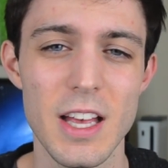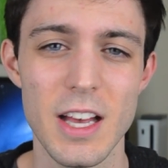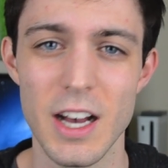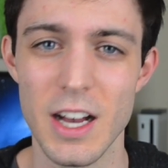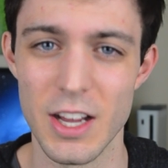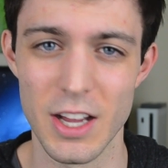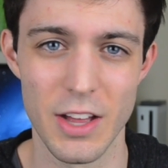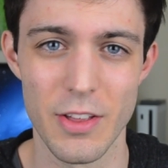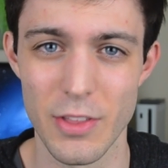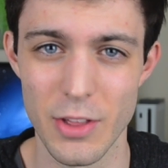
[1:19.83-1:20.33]

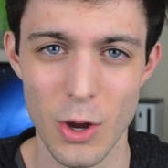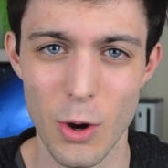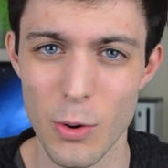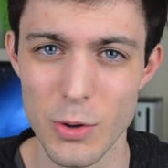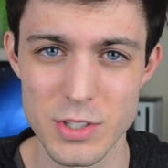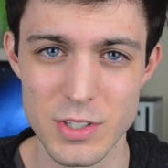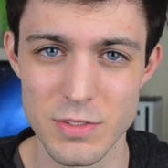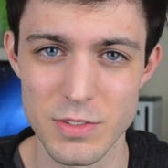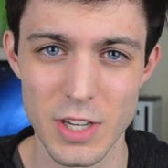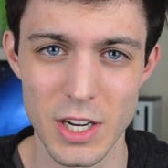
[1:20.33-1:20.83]
Uh, how they
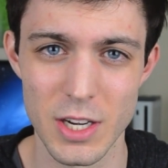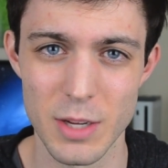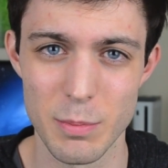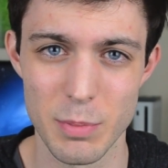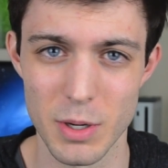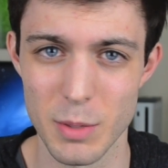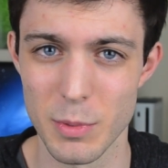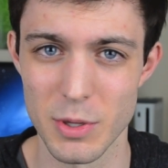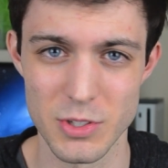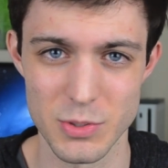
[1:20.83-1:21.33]
always have done it,
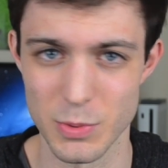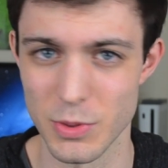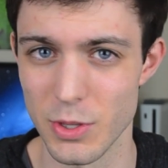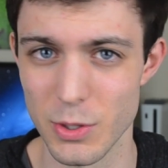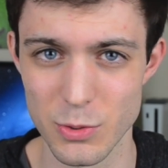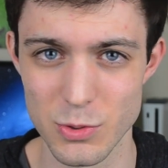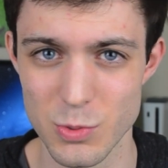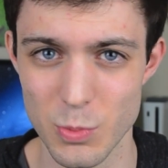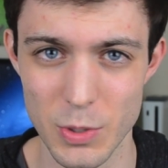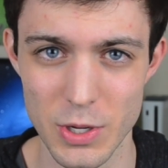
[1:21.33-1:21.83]
pretty much with
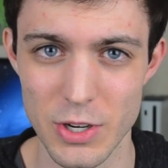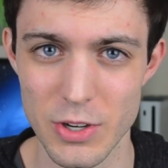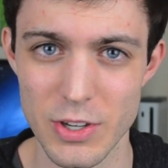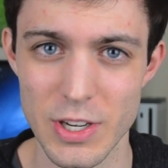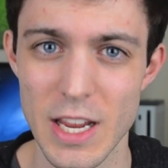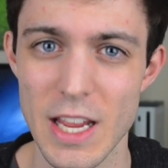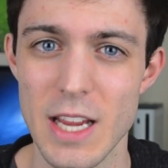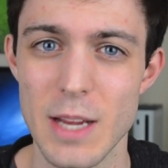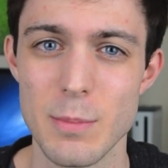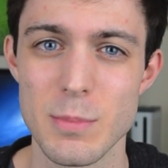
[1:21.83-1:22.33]
those weird
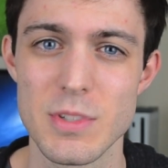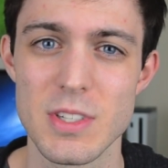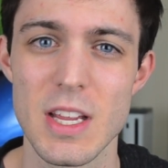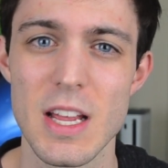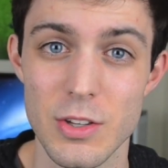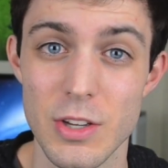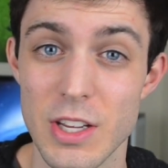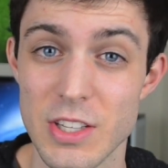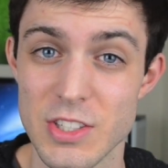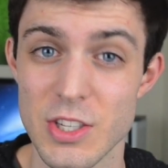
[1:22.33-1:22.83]
names.
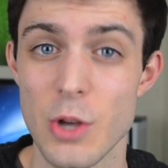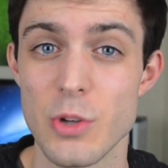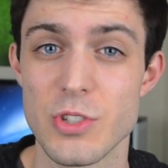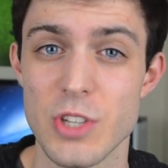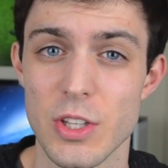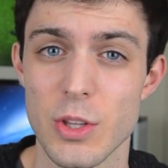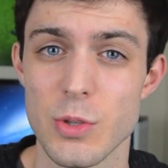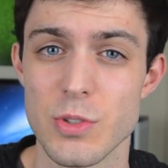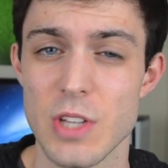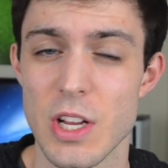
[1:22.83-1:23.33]
You guys can go
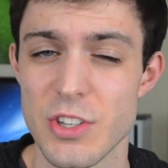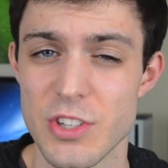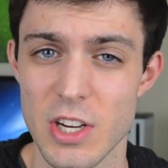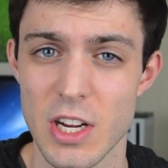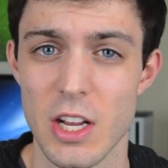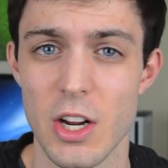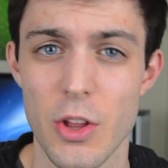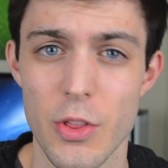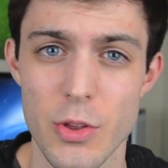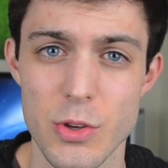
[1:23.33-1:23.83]
check those out.
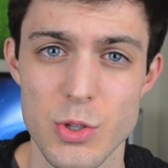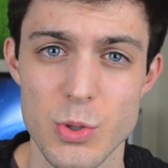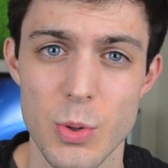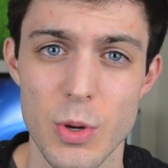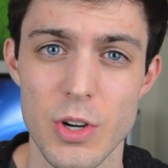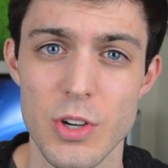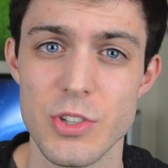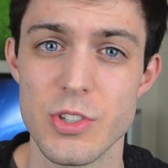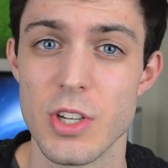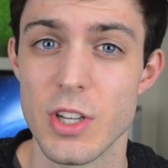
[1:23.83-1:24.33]
Check out all those
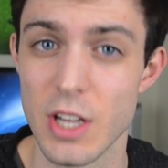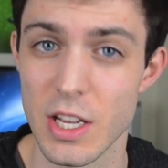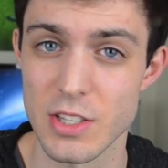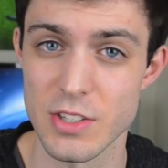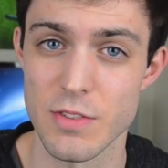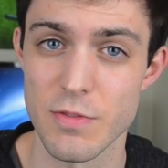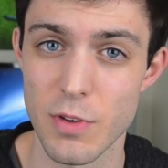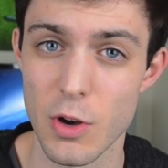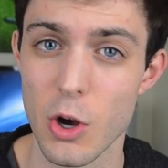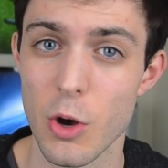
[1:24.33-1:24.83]
Twitters. You
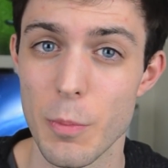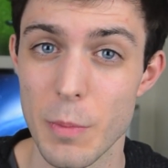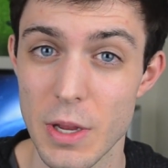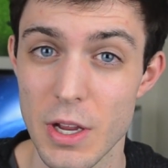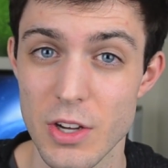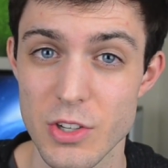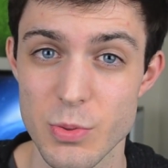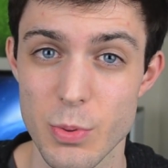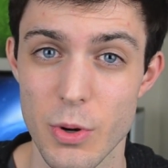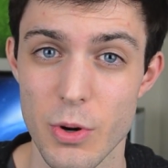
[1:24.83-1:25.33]
guys can follow
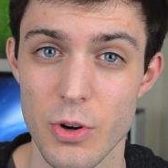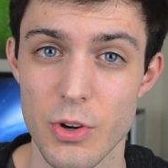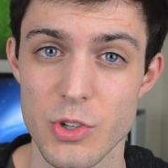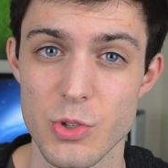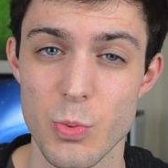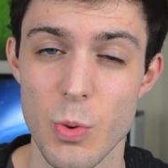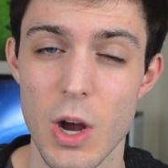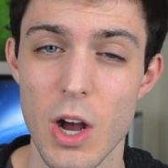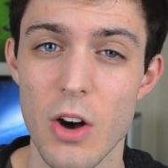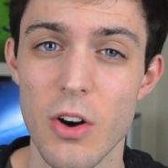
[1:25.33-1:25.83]
me on Twitter
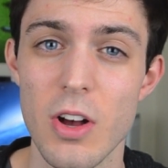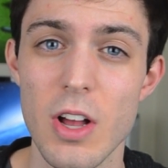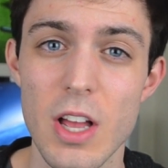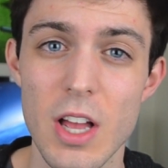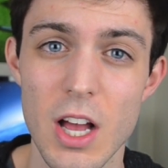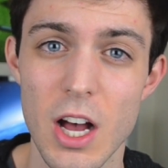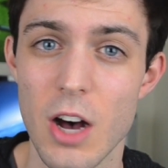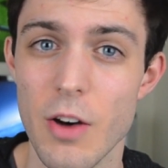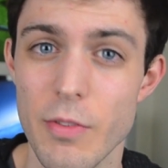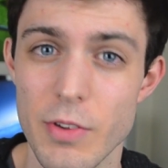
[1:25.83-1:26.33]
as well.
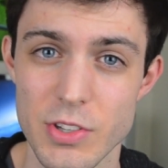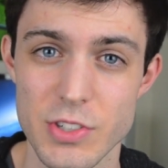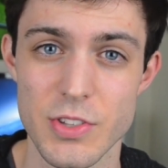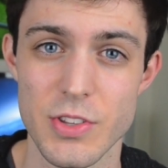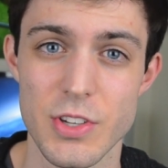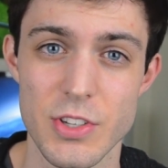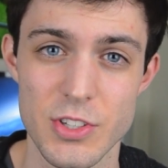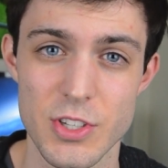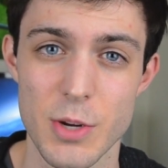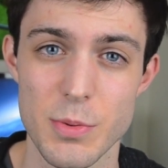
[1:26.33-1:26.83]
I'll have links
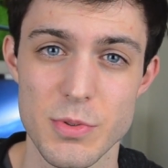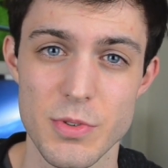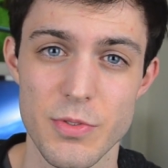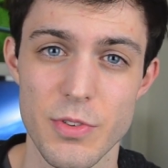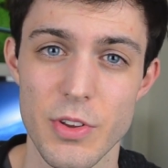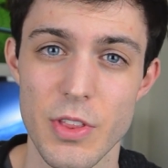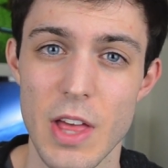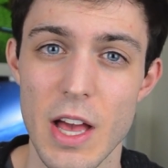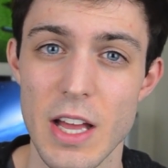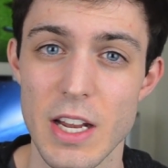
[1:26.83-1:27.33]
in the description
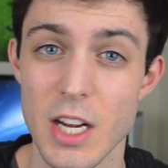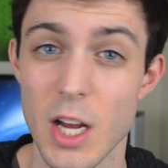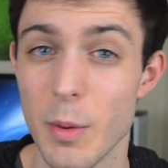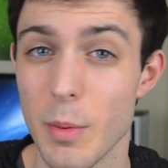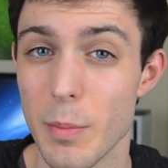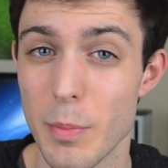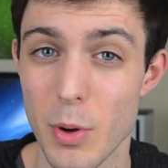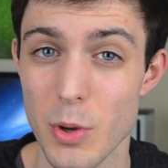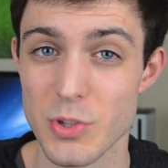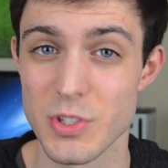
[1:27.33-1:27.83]
for that, and I'll
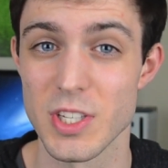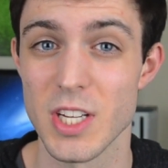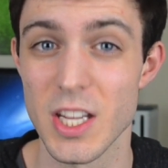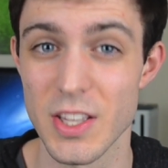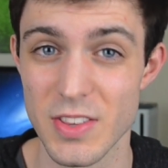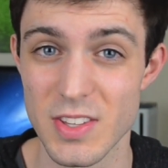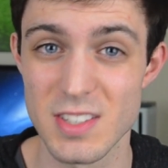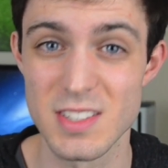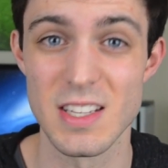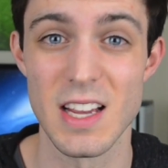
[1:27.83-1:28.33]
be posting
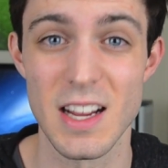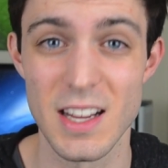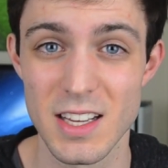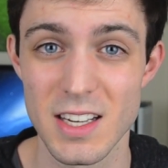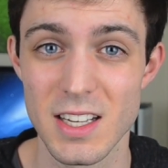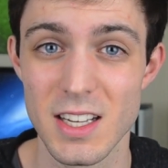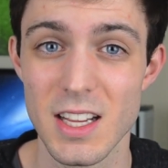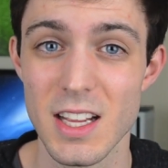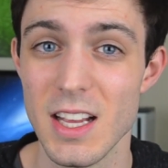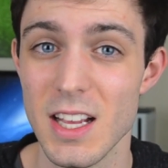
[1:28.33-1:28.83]
it the
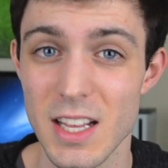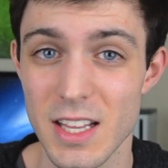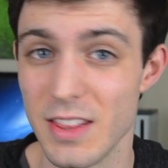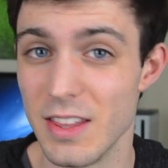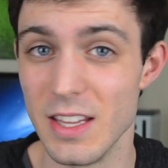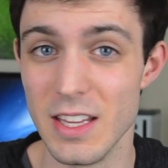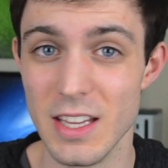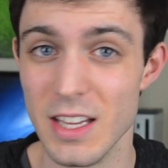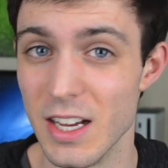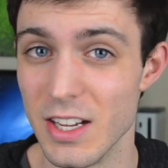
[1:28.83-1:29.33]
second
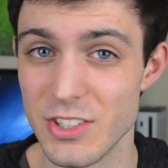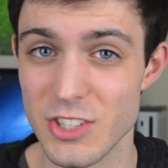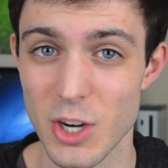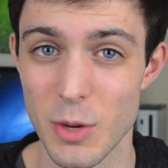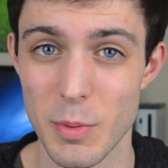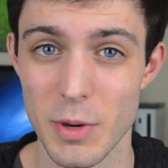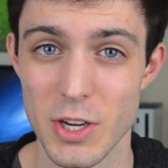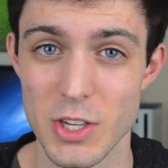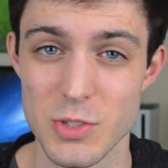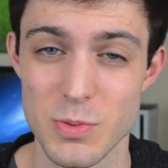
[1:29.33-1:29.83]
the uh,
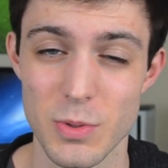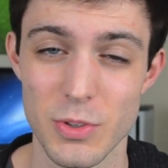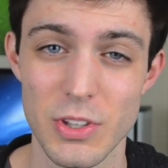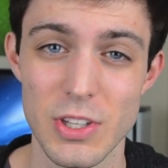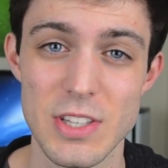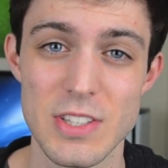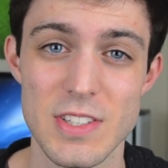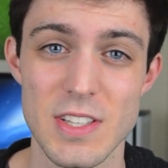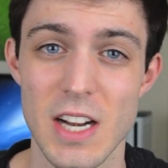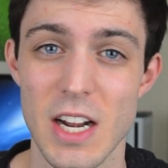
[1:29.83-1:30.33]
jailbreak is
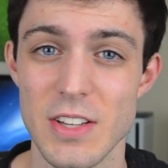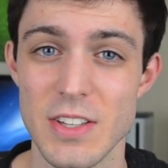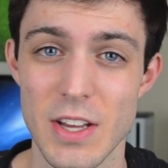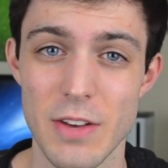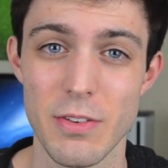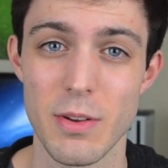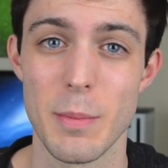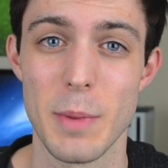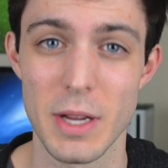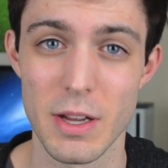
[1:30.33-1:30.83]
released, and I'll
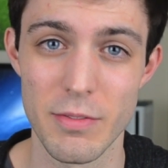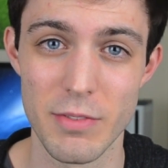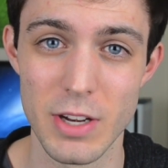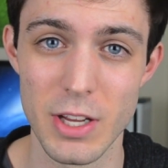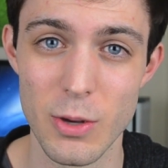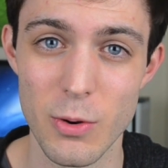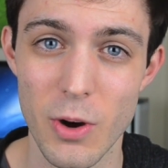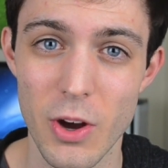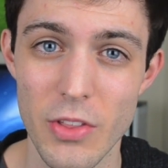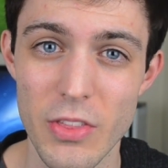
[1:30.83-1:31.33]
definitely make a
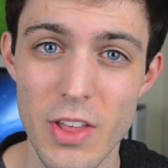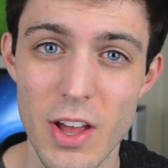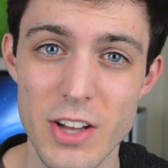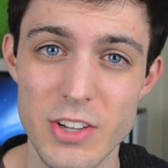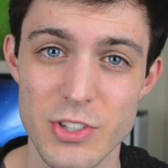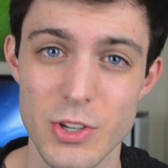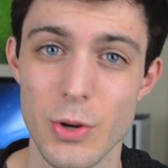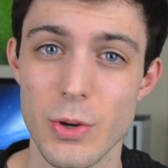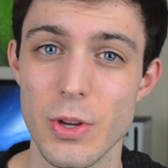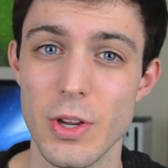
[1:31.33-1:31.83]
video on
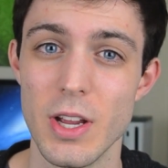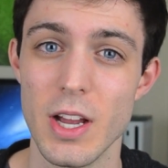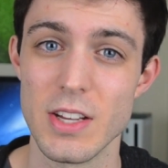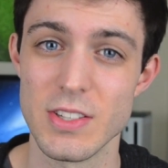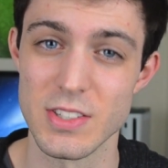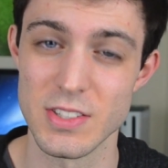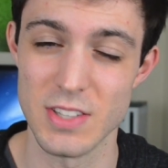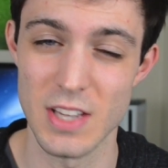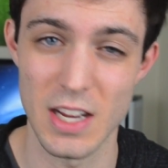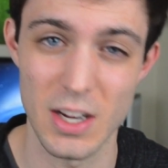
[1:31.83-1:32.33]
that showing you
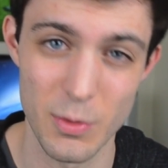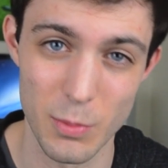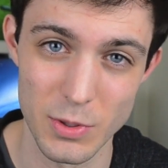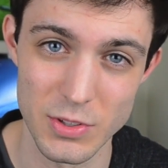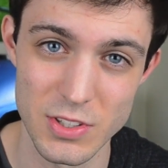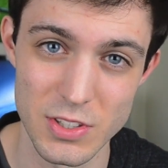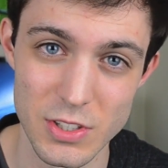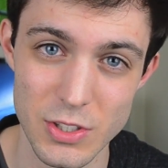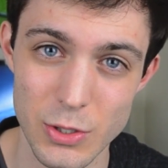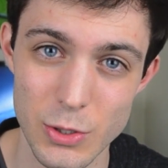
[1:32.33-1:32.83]
guys exactly
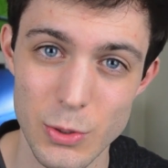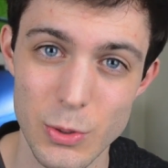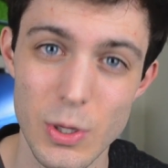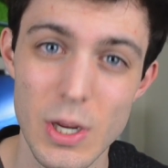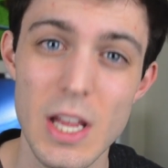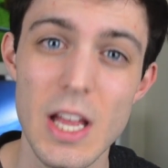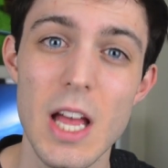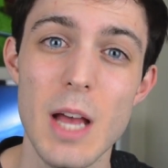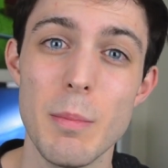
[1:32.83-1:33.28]
what to do.